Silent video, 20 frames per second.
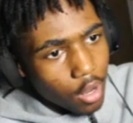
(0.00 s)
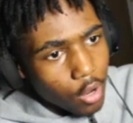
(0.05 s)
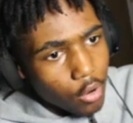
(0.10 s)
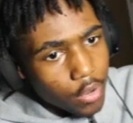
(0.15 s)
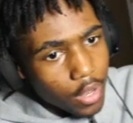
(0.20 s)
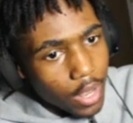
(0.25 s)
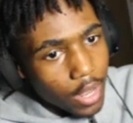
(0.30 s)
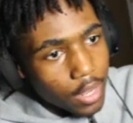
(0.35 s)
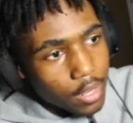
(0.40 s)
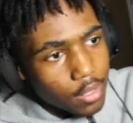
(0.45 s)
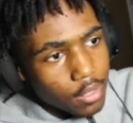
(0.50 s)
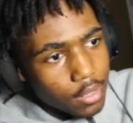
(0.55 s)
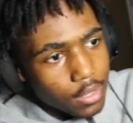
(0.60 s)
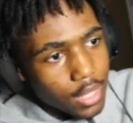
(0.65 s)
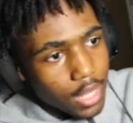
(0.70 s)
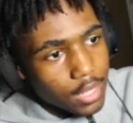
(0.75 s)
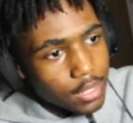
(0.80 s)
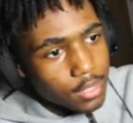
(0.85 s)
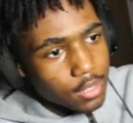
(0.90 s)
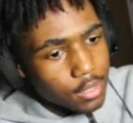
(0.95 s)
Okay.
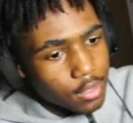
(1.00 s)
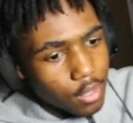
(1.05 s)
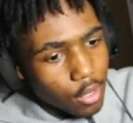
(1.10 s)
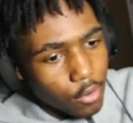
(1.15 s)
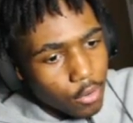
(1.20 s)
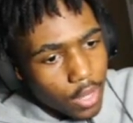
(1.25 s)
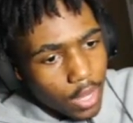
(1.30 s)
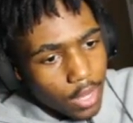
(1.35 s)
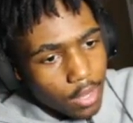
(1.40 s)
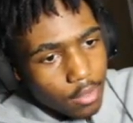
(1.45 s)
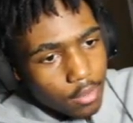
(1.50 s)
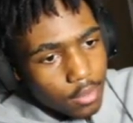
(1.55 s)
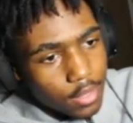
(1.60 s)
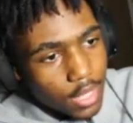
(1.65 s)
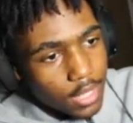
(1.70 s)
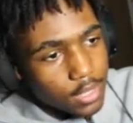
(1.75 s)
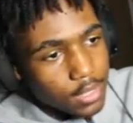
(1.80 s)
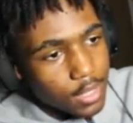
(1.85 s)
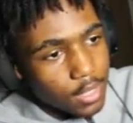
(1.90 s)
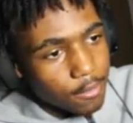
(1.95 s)
That's okay.
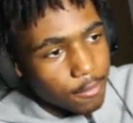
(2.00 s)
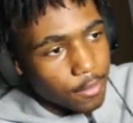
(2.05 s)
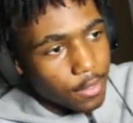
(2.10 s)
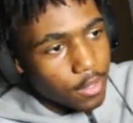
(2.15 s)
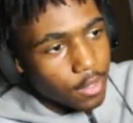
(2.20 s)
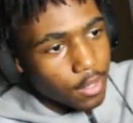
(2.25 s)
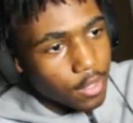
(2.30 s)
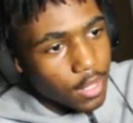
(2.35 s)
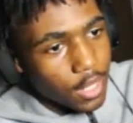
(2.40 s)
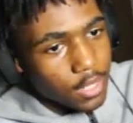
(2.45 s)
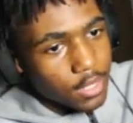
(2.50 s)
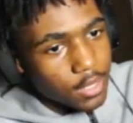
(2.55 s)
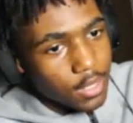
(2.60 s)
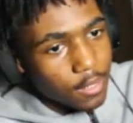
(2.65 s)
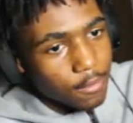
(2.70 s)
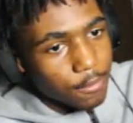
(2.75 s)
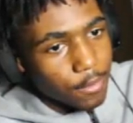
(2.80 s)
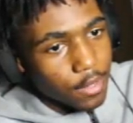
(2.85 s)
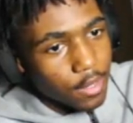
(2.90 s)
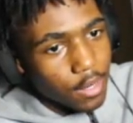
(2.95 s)
That's different. That's
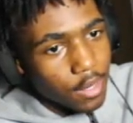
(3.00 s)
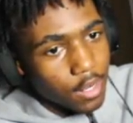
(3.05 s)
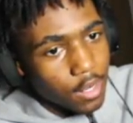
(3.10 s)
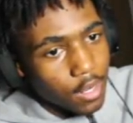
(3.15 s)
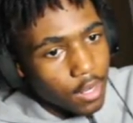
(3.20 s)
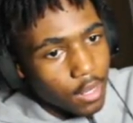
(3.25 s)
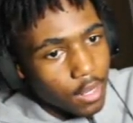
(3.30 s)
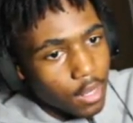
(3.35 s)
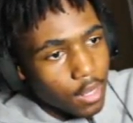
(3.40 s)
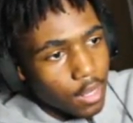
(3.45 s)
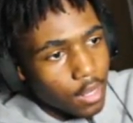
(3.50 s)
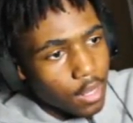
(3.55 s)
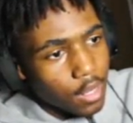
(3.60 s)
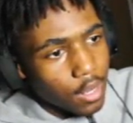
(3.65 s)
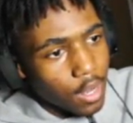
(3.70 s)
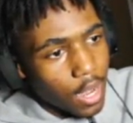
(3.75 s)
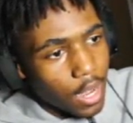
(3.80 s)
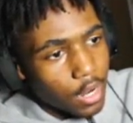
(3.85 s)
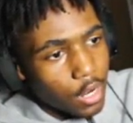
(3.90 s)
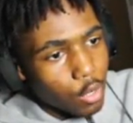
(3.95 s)
different.
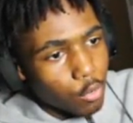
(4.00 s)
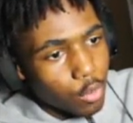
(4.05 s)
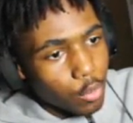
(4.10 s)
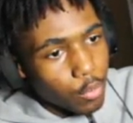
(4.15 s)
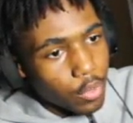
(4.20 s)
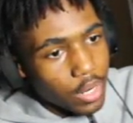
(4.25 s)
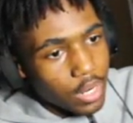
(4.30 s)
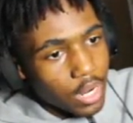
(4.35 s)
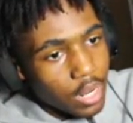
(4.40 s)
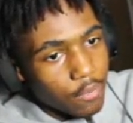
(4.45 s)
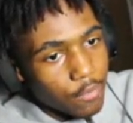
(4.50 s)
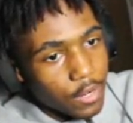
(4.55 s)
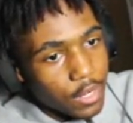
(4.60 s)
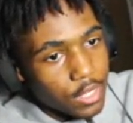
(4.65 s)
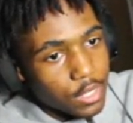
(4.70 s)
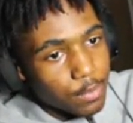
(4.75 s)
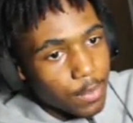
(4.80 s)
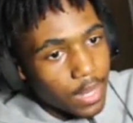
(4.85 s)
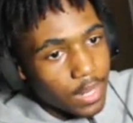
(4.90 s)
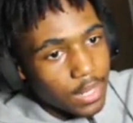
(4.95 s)
I know we would have never
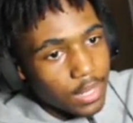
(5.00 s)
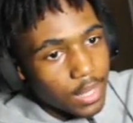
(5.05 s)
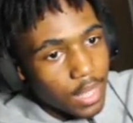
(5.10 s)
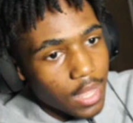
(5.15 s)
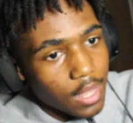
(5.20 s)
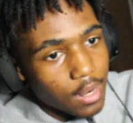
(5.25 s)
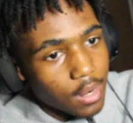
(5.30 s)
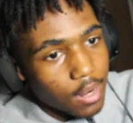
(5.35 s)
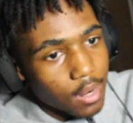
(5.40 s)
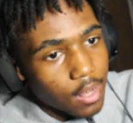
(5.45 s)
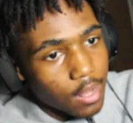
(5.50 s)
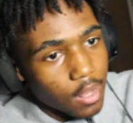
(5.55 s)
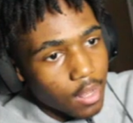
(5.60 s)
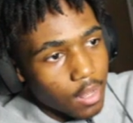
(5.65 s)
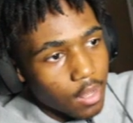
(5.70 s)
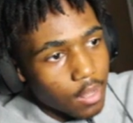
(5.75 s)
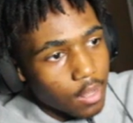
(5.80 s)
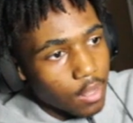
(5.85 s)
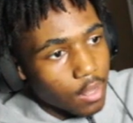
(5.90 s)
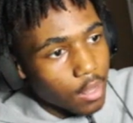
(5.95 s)
expected that.
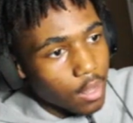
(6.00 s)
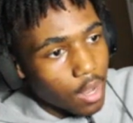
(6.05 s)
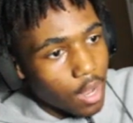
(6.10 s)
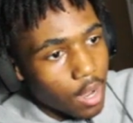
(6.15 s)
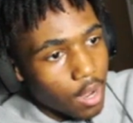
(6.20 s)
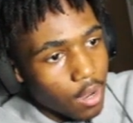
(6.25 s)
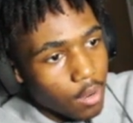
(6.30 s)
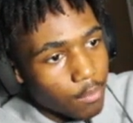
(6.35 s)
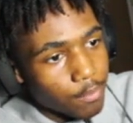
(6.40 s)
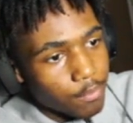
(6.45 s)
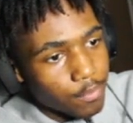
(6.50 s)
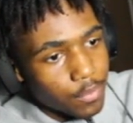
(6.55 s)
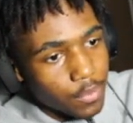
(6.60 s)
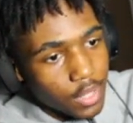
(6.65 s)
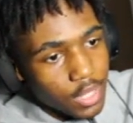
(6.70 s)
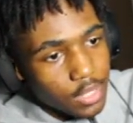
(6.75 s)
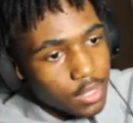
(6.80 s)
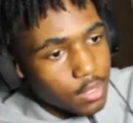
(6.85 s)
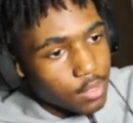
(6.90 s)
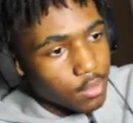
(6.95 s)
Um,
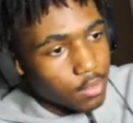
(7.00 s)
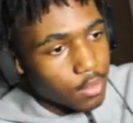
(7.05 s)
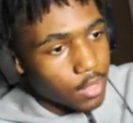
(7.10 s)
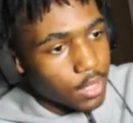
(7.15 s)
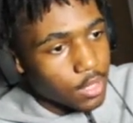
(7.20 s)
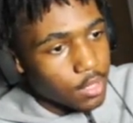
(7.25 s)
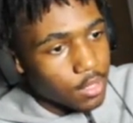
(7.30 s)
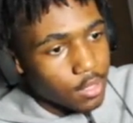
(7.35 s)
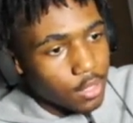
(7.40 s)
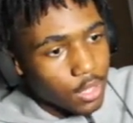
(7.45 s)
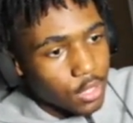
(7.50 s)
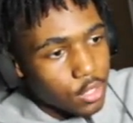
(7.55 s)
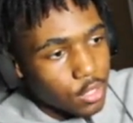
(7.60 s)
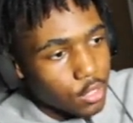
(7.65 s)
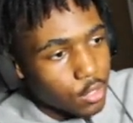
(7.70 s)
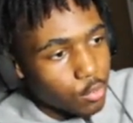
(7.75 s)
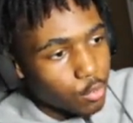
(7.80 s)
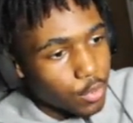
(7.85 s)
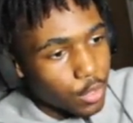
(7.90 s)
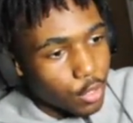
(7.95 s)
let's let's let's
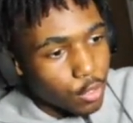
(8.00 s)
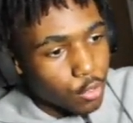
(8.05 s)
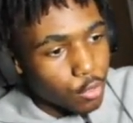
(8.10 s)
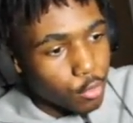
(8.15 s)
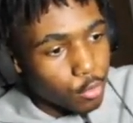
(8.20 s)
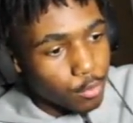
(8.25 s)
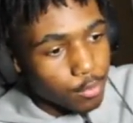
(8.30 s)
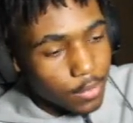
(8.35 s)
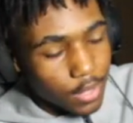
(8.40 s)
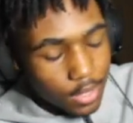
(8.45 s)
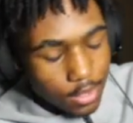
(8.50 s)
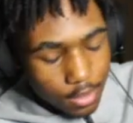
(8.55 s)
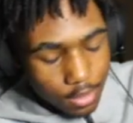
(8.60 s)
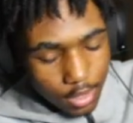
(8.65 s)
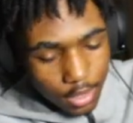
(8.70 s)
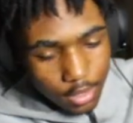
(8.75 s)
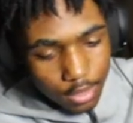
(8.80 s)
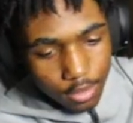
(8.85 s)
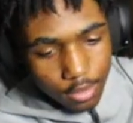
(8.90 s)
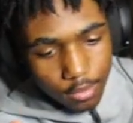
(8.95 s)
just recoup.
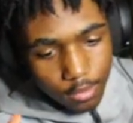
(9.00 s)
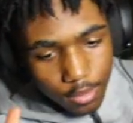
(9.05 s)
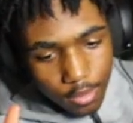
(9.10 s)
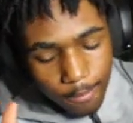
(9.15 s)
Let's let's